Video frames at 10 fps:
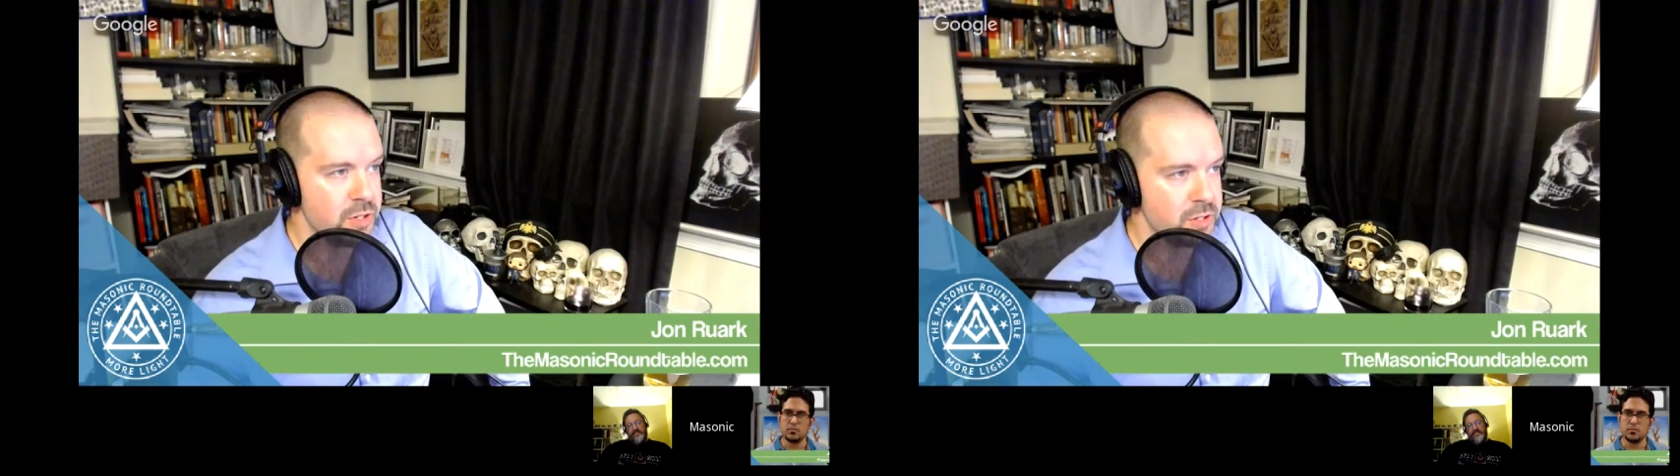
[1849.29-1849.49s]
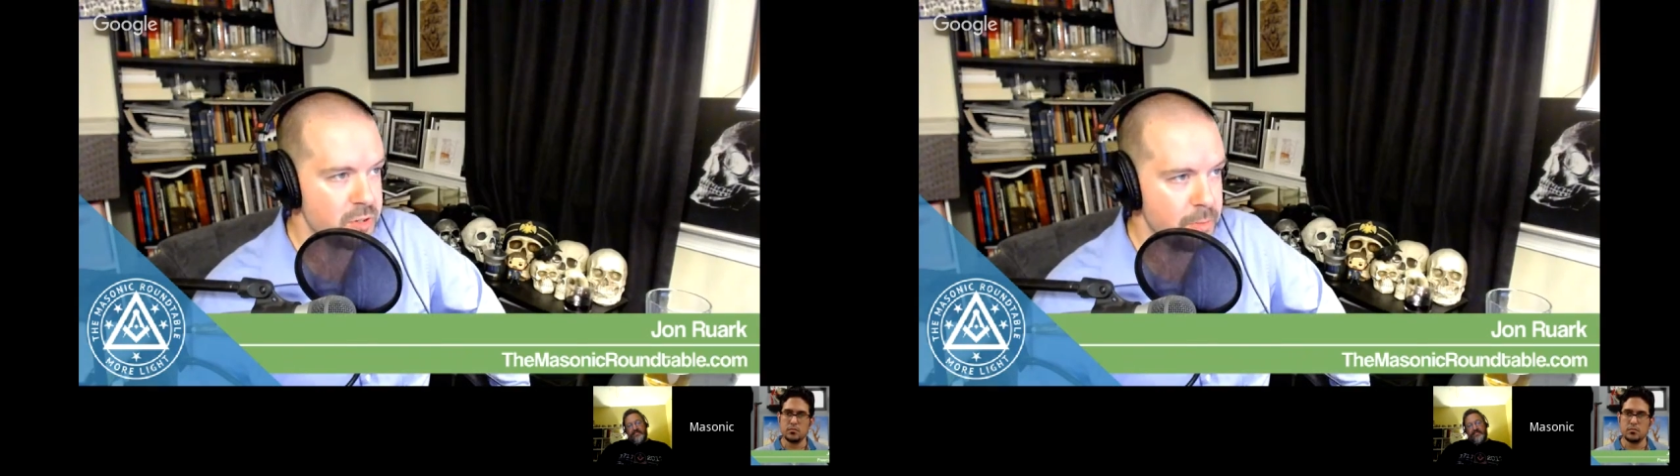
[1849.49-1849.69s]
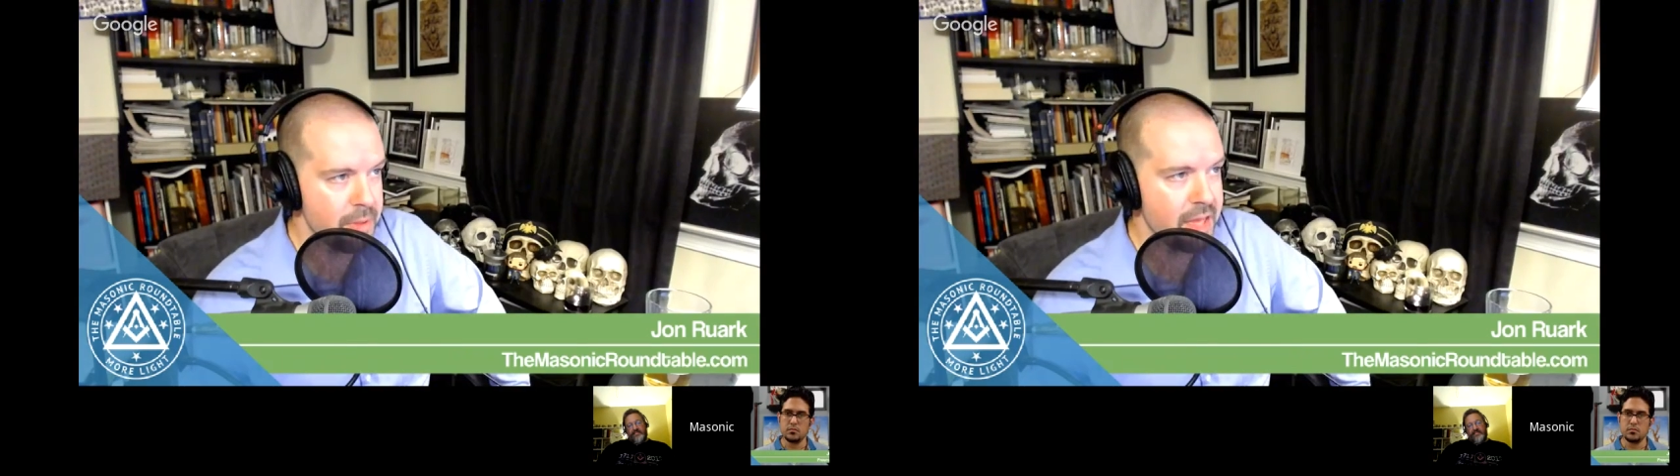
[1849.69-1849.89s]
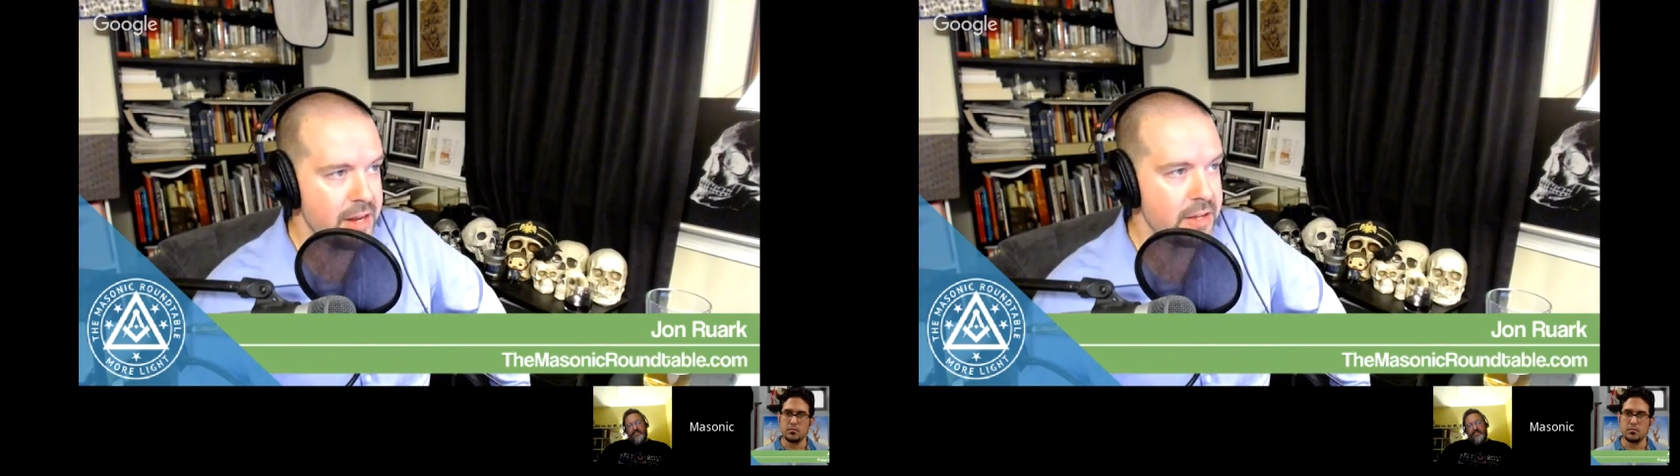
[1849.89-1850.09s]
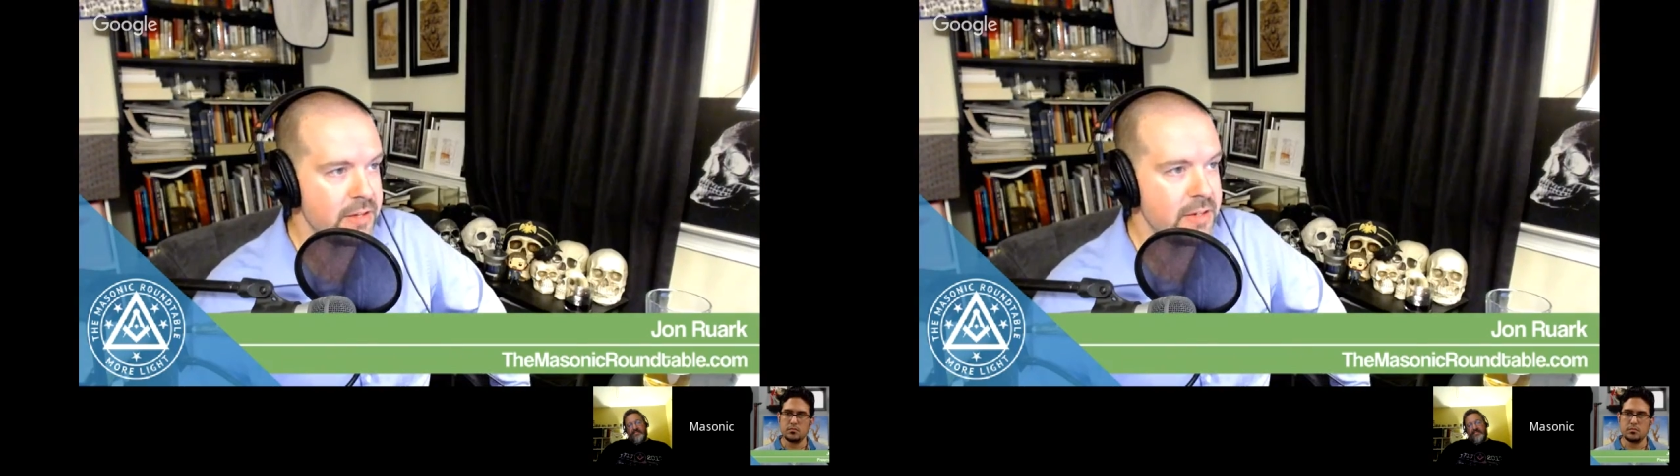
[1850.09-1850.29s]

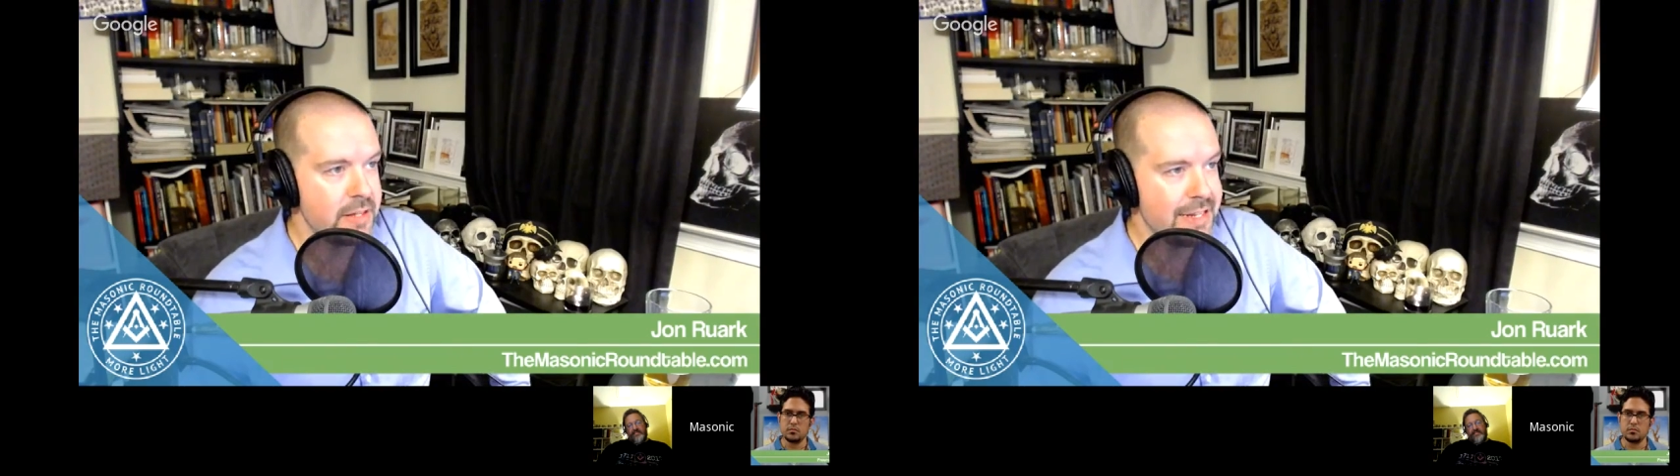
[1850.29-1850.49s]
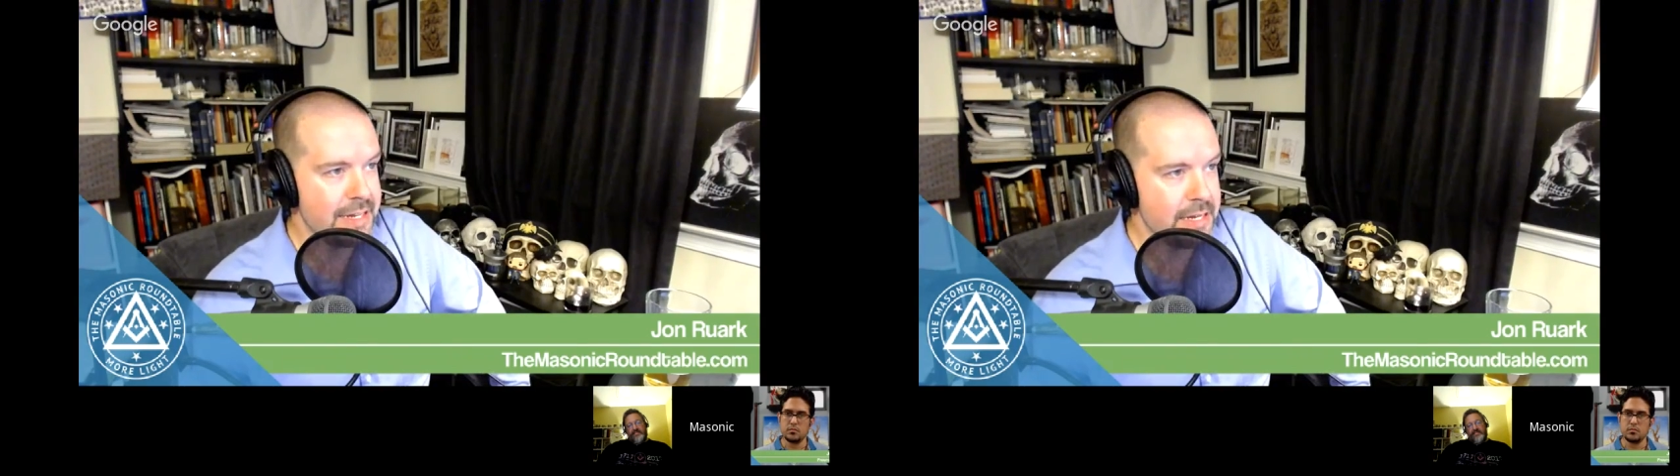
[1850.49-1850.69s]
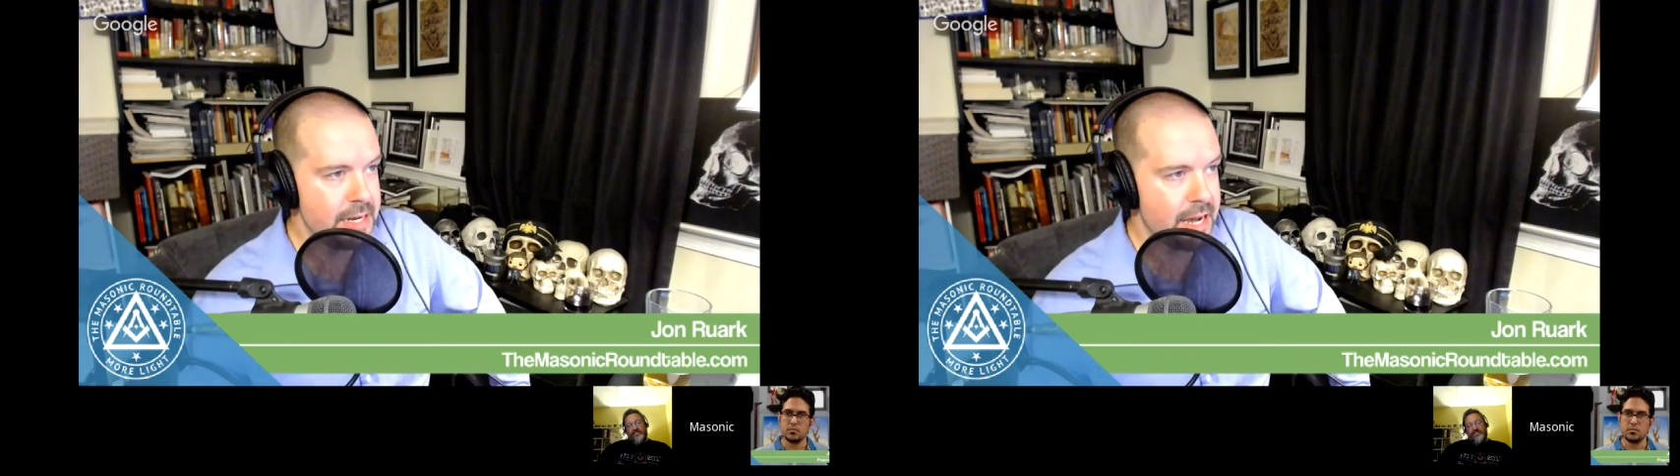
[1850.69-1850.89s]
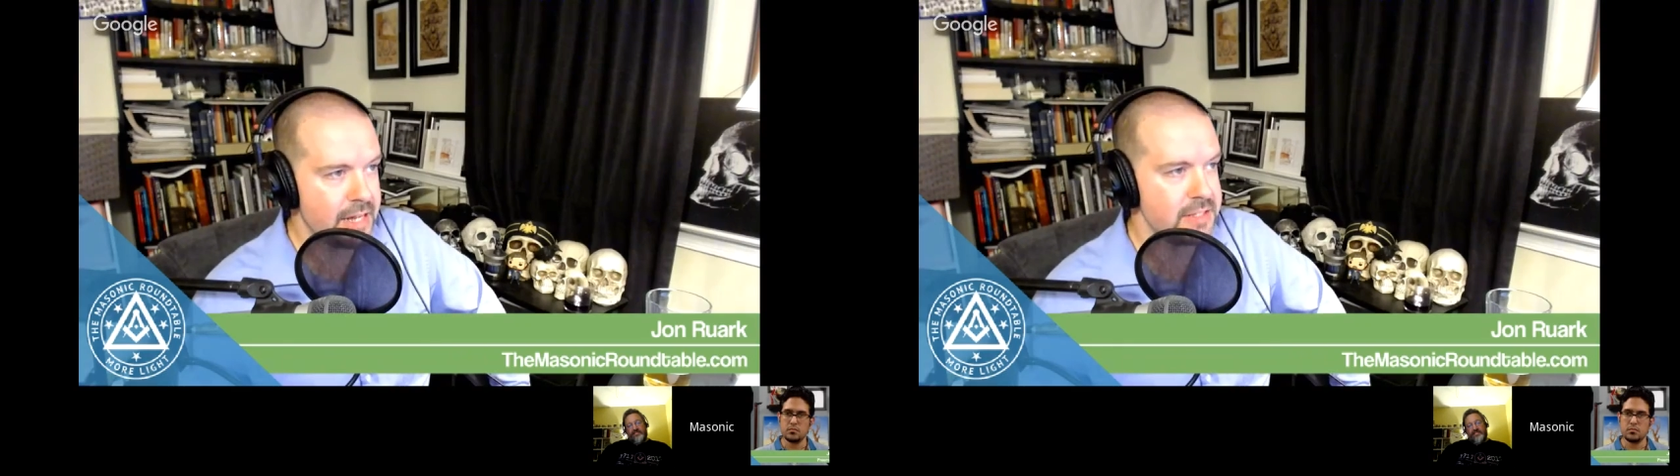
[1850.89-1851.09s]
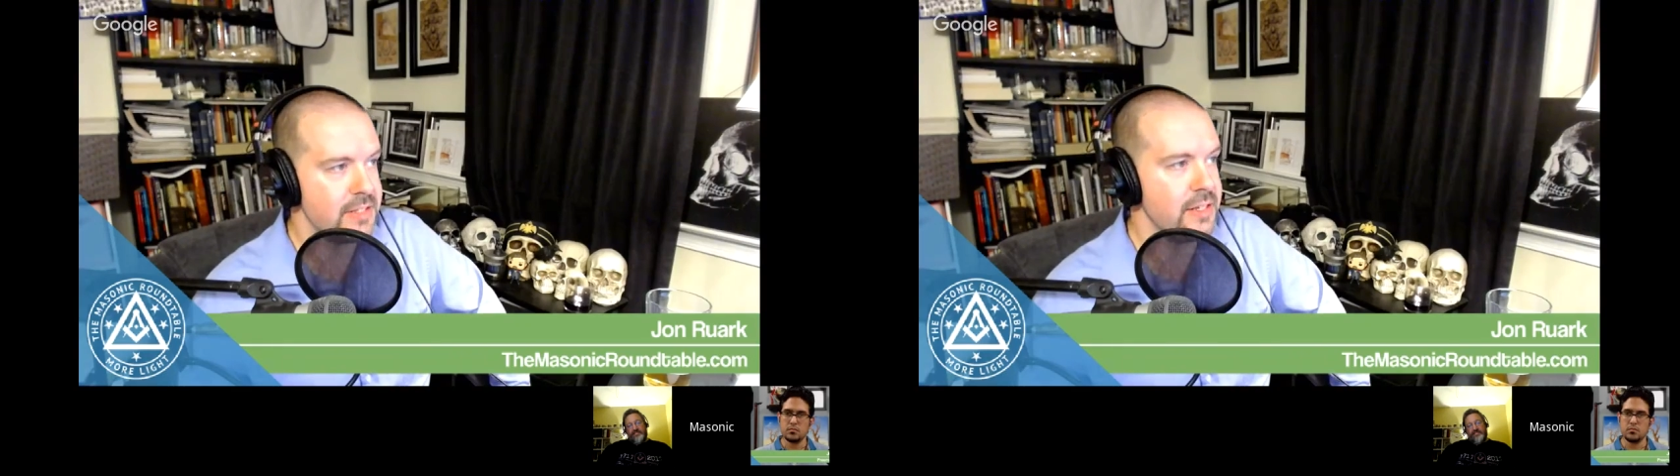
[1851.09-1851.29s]
Germanic
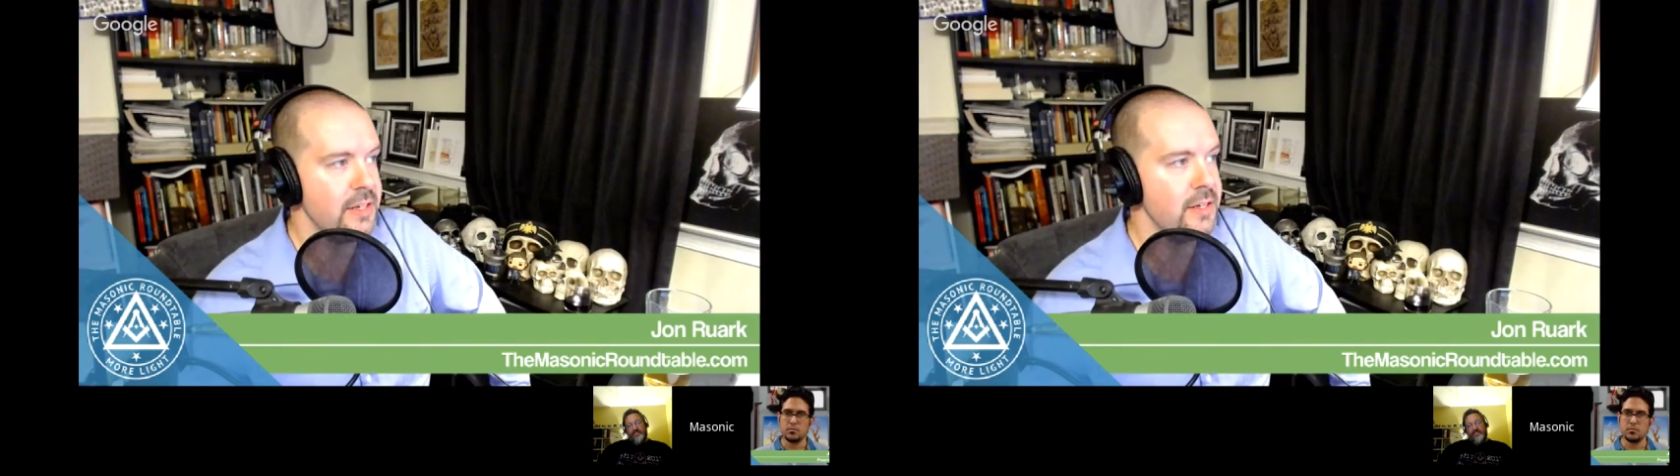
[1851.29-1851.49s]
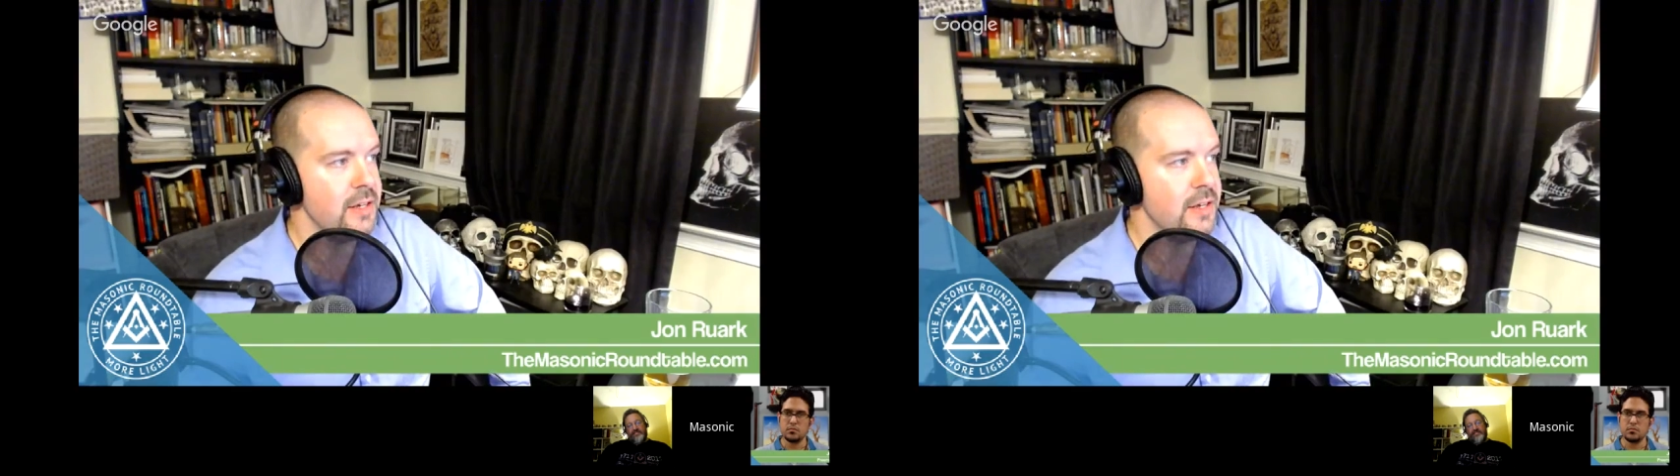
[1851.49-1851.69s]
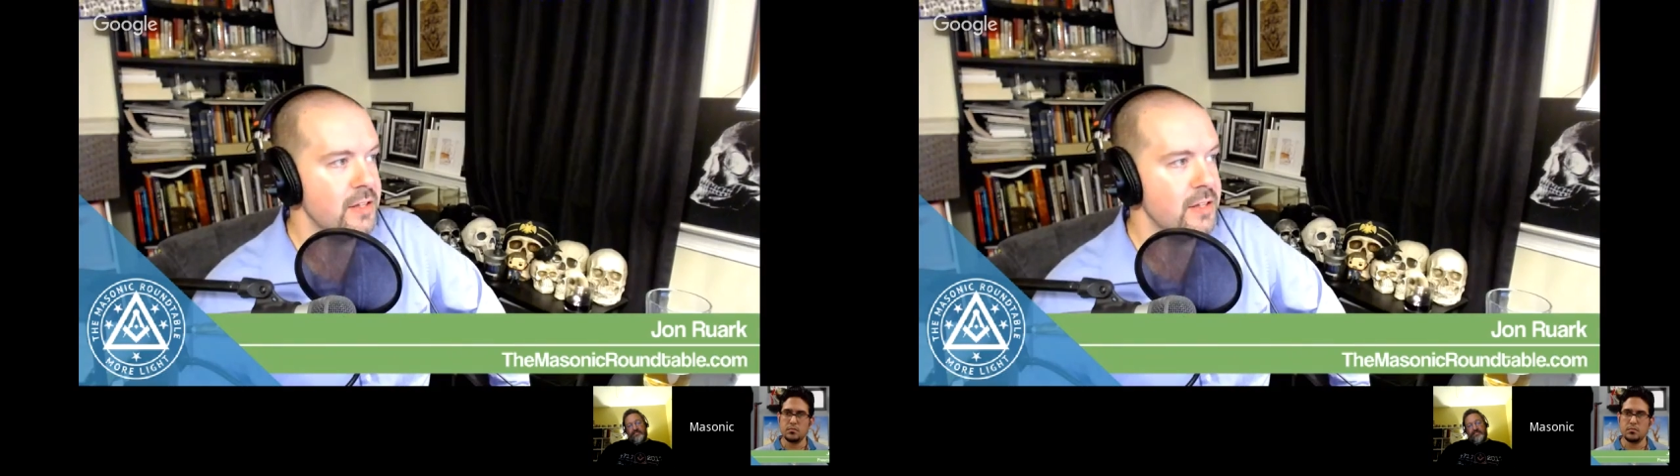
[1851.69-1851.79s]
Nazi